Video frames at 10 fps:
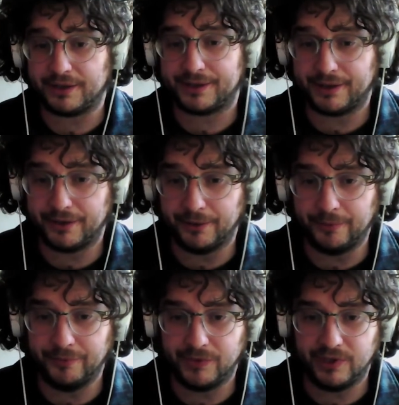so
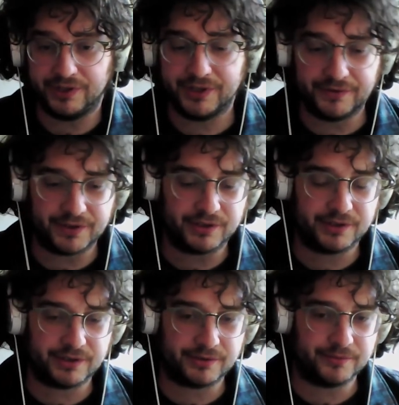you should have
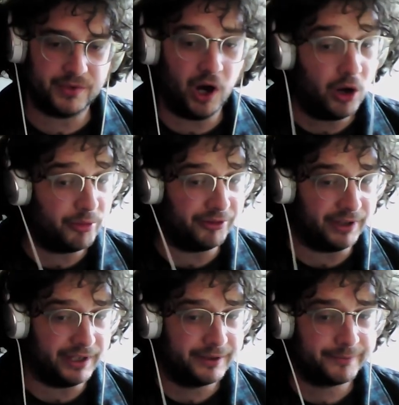just
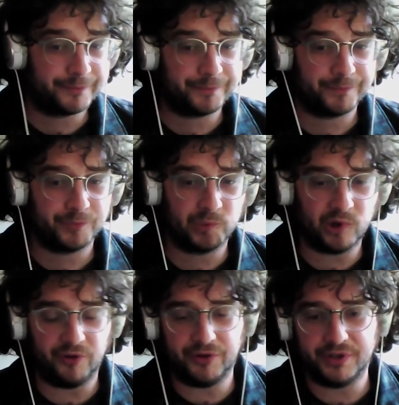hopefully
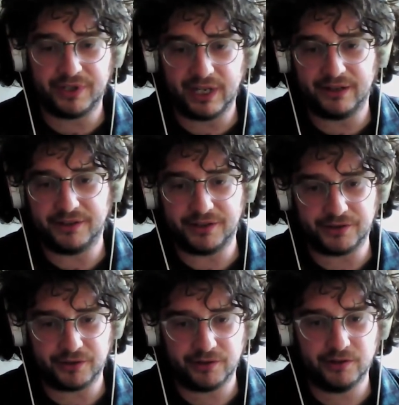got through to the end of the
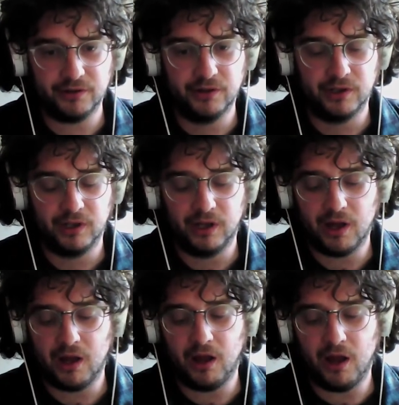tutorial,
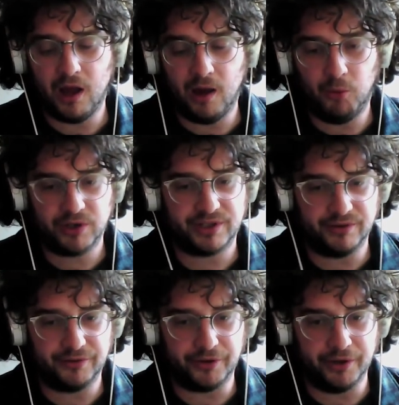uh, watched it
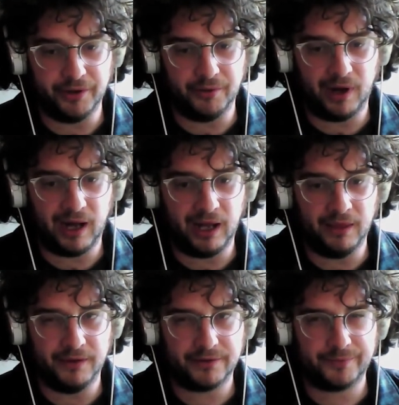through,
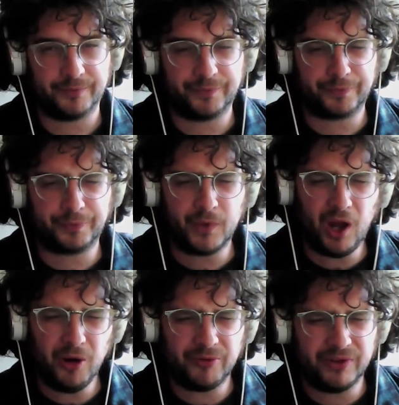and
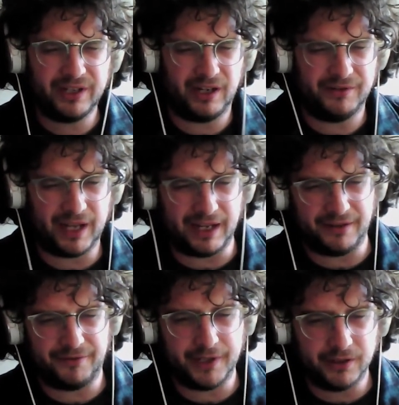hopefully kind of getting a
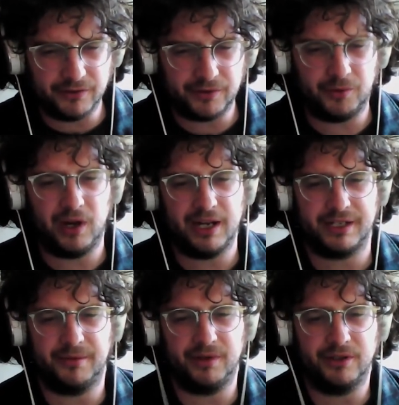feel for what
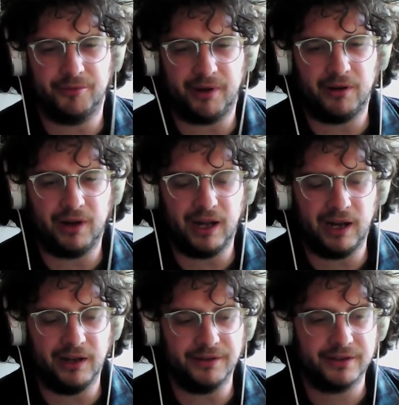HTML is about
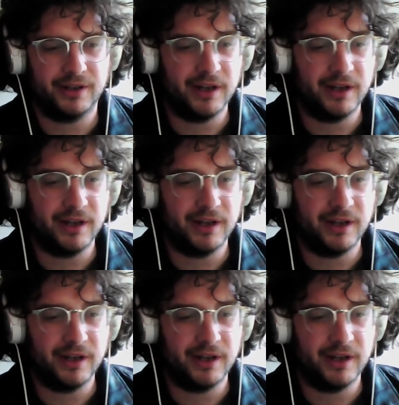and